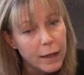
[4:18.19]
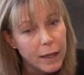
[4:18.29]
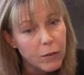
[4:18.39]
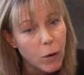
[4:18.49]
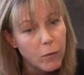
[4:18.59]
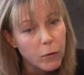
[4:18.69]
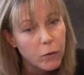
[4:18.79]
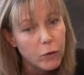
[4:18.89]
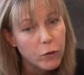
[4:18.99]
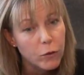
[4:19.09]
He's
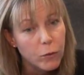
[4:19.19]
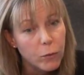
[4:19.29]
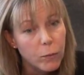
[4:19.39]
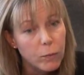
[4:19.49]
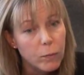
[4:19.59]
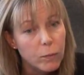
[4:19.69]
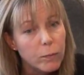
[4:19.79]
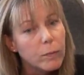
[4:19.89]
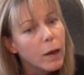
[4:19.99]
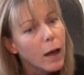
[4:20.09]
offered to
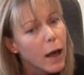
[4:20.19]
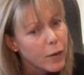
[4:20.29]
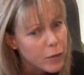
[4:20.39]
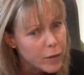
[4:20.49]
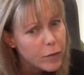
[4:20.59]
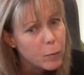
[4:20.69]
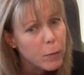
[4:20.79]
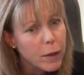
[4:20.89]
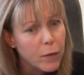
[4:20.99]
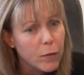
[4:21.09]
assist,
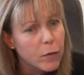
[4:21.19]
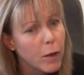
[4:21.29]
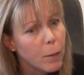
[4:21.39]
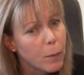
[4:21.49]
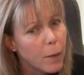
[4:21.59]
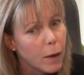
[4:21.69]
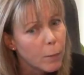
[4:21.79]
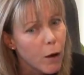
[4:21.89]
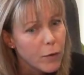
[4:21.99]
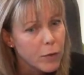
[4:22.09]
because a
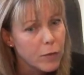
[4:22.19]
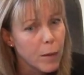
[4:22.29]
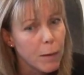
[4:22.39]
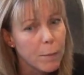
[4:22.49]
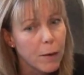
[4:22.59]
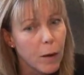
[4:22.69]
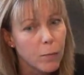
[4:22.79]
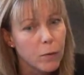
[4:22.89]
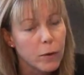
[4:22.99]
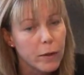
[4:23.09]
process that might be
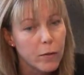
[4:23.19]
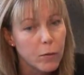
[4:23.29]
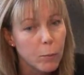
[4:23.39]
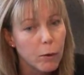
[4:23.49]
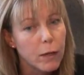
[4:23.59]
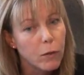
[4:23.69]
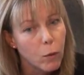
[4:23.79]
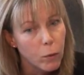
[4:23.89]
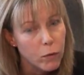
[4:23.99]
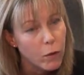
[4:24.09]
helpful is bringing the
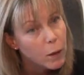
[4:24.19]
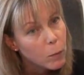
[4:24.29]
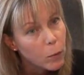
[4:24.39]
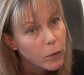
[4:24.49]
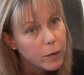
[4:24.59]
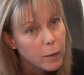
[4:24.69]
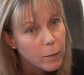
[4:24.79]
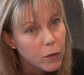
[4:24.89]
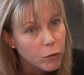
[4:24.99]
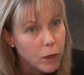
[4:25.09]
courts on board, the
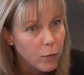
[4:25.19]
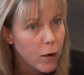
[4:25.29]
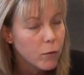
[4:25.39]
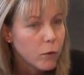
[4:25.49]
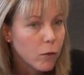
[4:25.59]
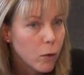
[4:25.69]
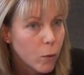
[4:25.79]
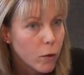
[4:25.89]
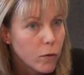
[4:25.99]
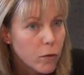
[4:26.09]
administrative office of the
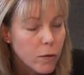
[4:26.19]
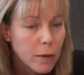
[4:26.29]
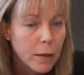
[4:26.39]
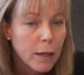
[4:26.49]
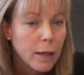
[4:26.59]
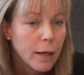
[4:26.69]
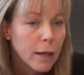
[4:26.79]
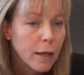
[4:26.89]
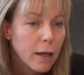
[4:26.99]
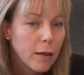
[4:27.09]
courts,
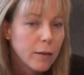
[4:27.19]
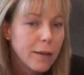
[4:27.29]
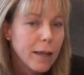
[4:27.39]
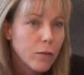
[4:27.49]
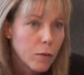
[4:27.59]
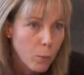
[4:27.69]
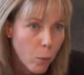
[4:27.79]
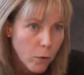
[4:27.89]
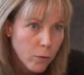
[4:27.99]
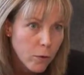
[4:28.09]
to get
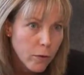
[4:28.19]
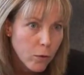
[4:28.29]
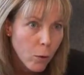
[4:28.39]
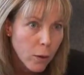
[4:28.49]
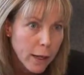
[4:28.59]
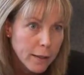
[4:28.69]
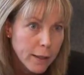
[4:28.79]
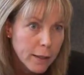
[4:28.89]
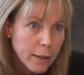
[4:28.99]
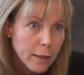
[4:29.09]
support for this whole
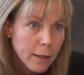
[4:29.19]
idea,